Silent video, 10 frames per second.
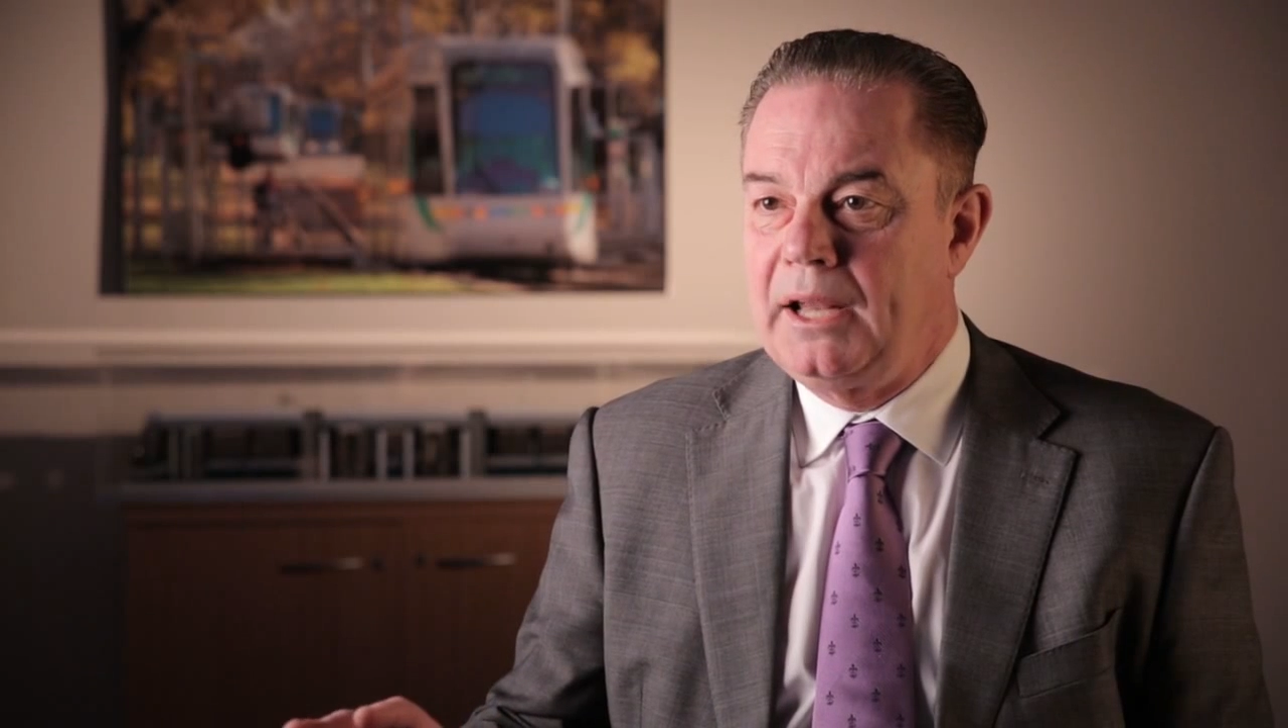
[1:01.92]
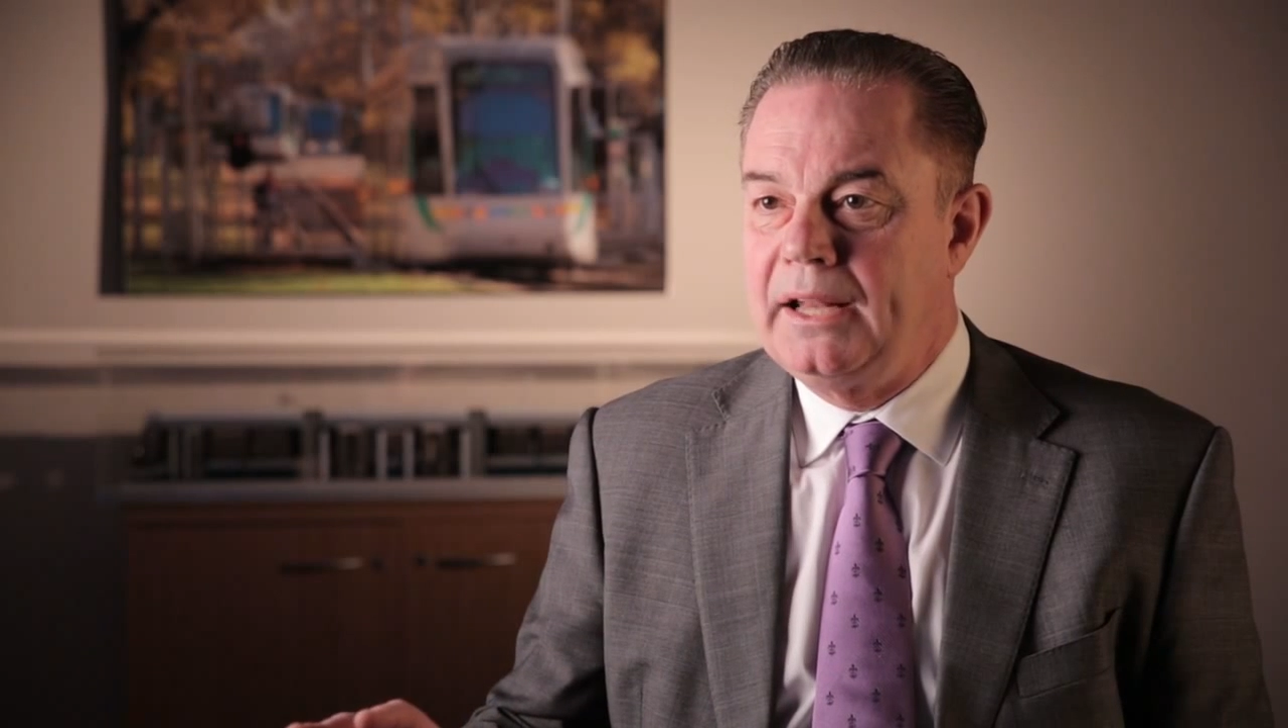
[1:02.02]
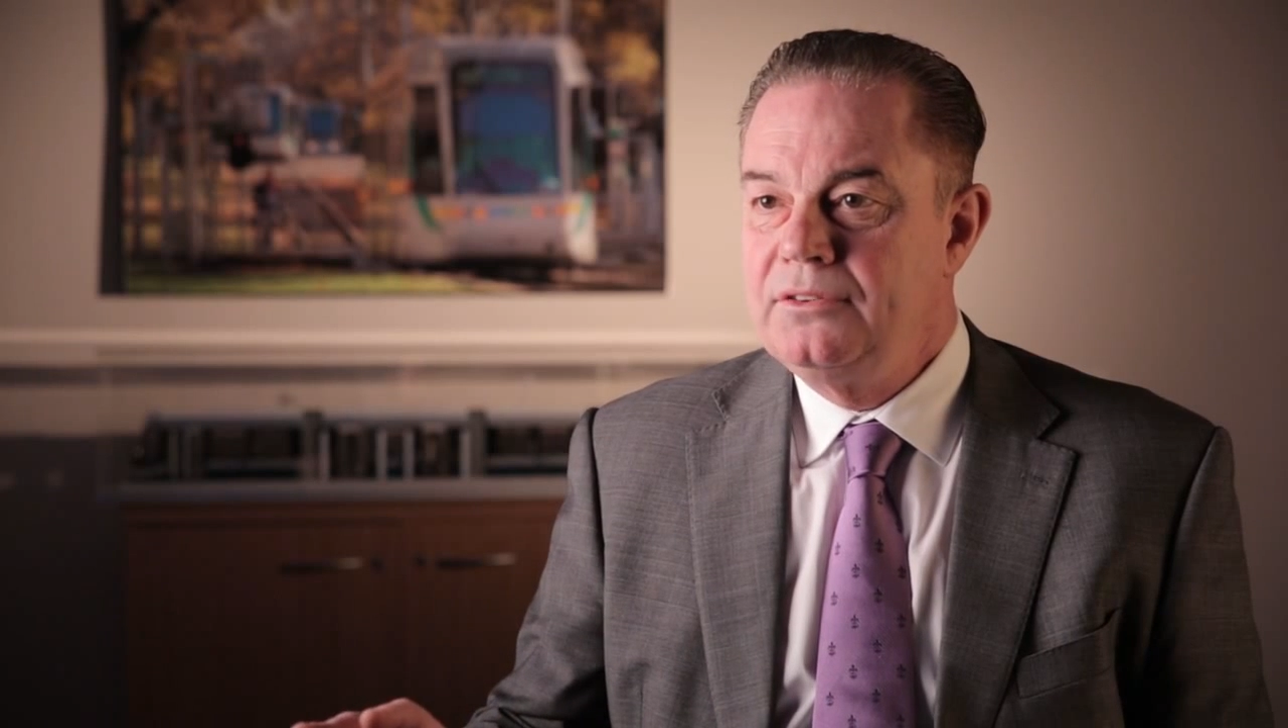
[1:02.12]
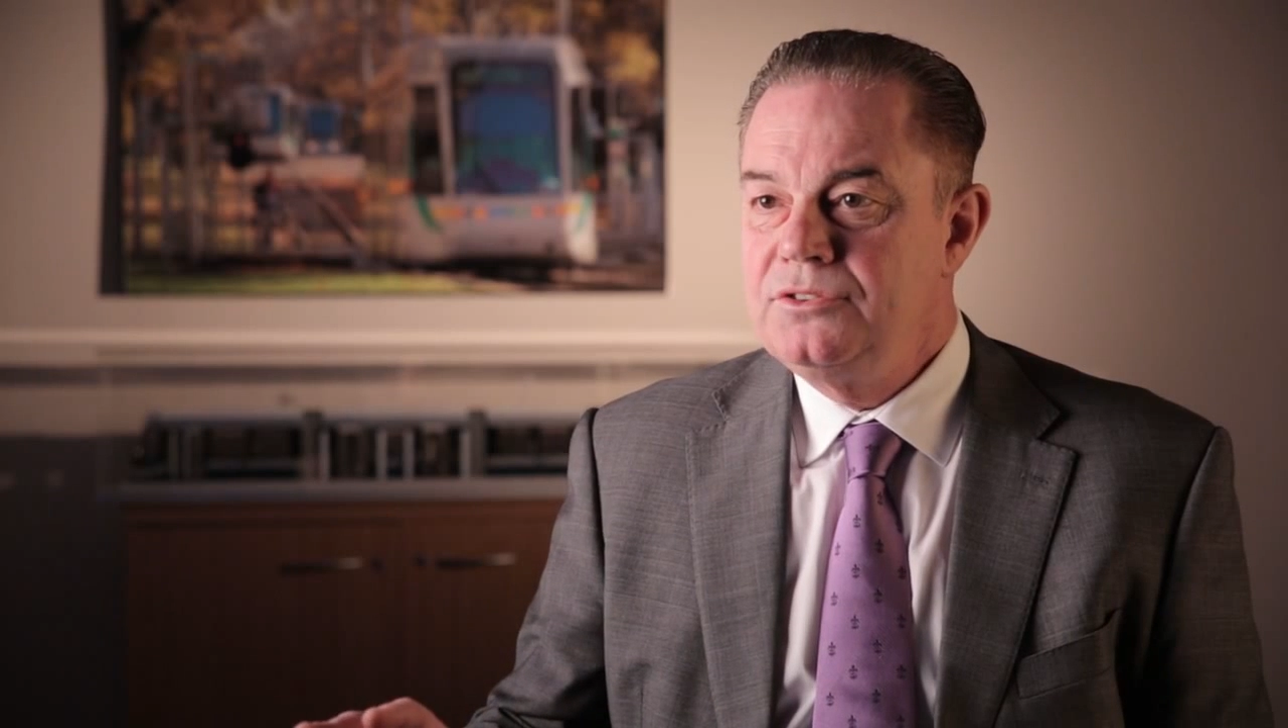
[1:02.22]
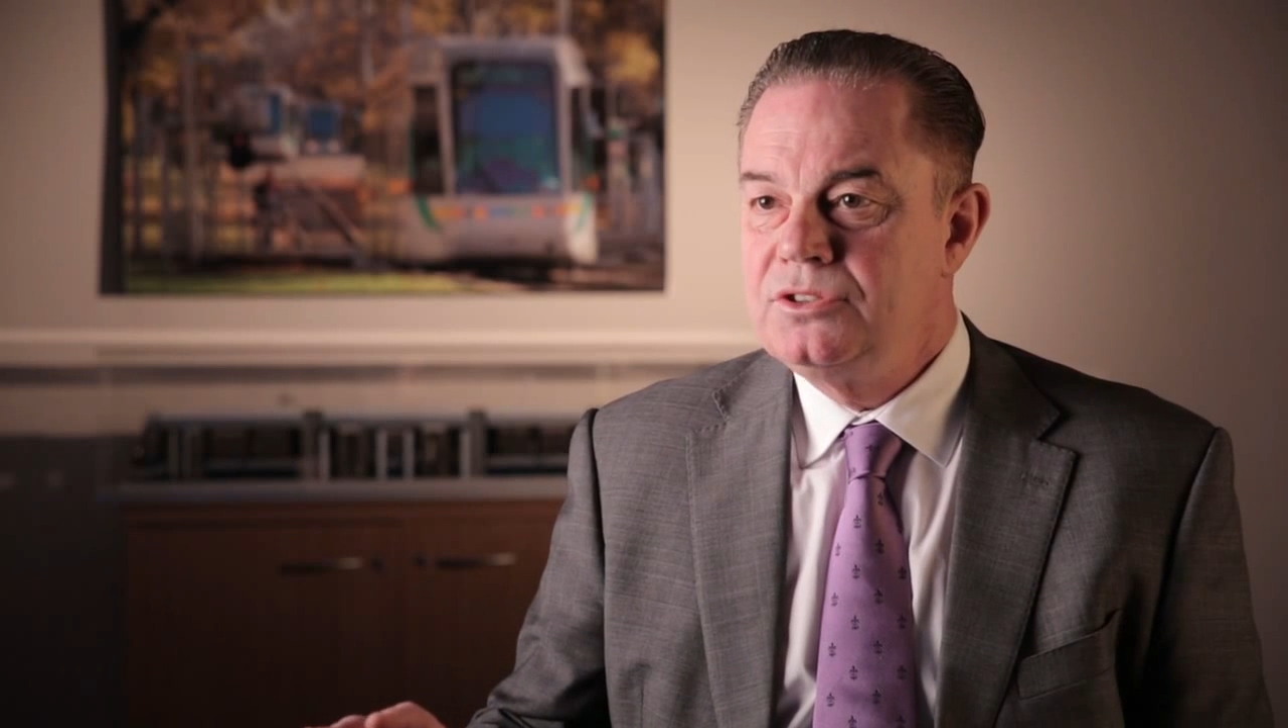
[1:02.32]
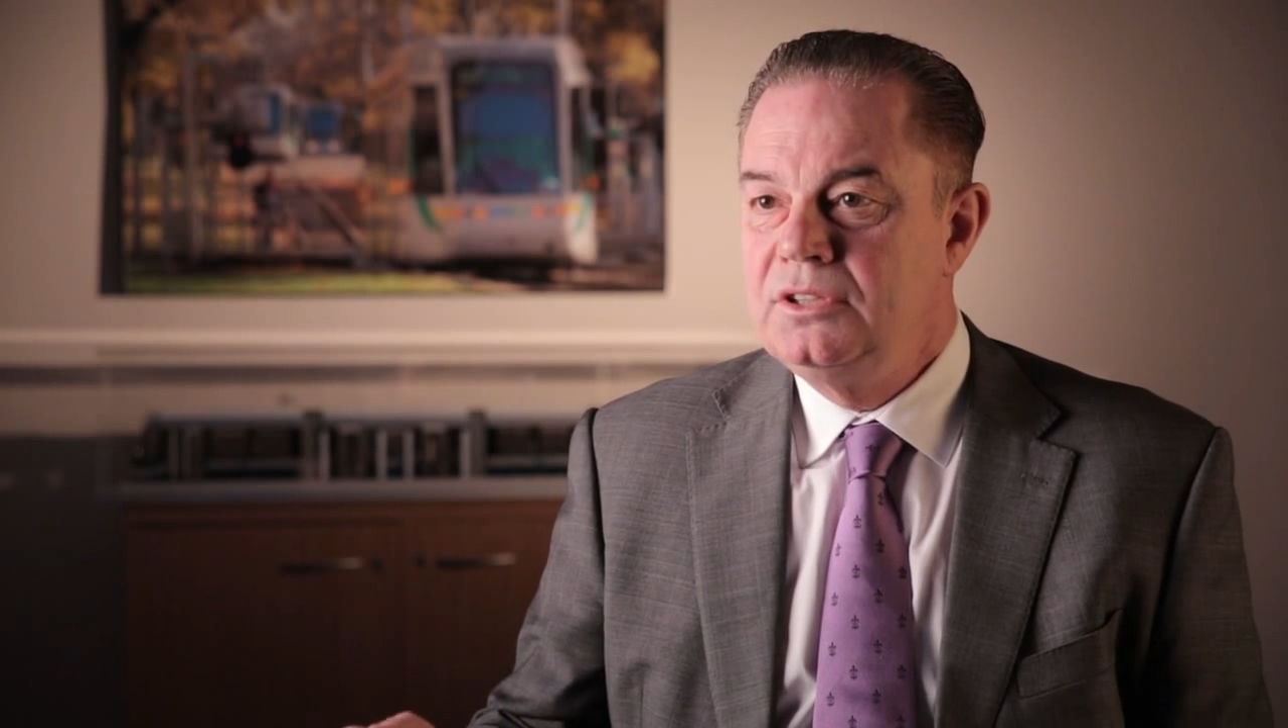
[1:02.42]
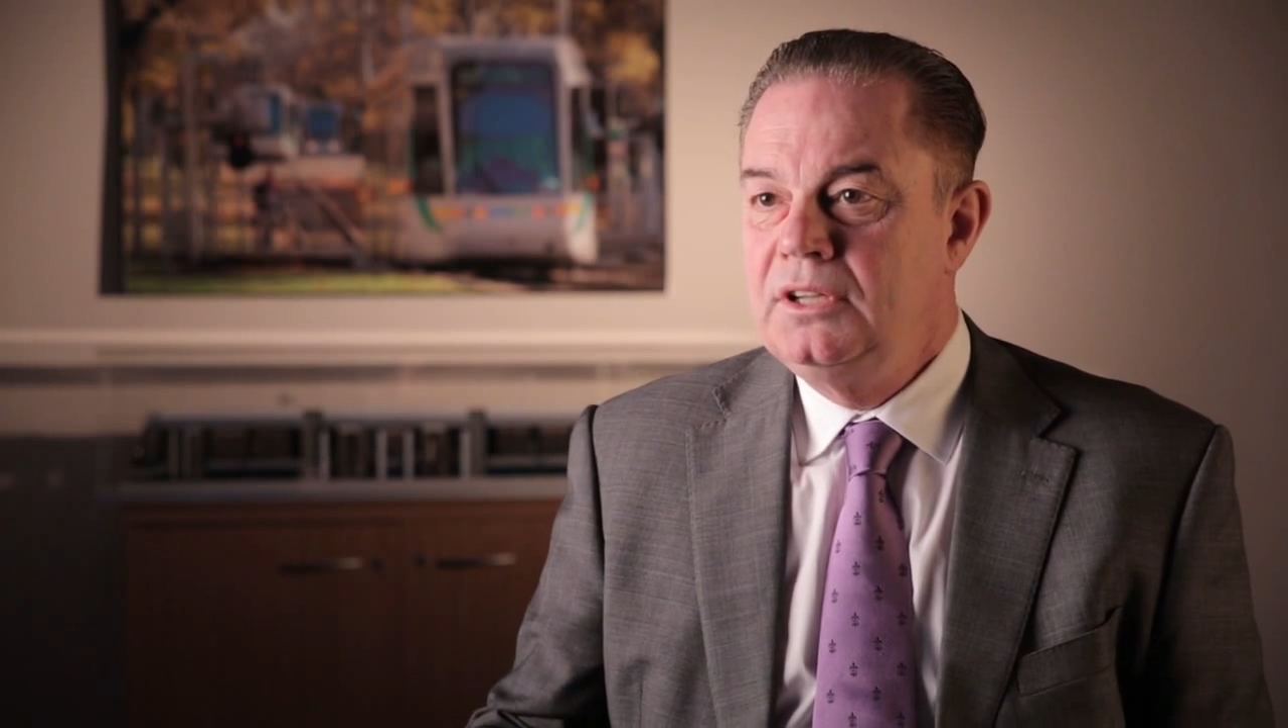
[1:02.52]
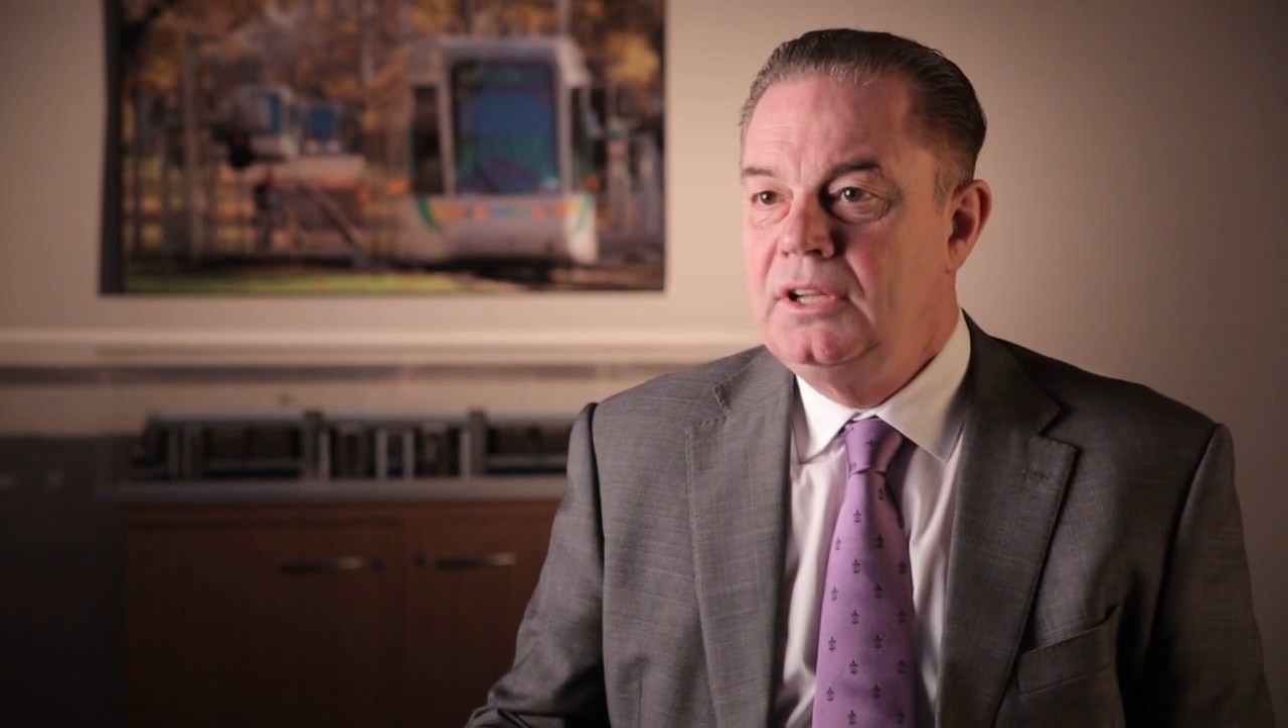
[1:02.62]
plans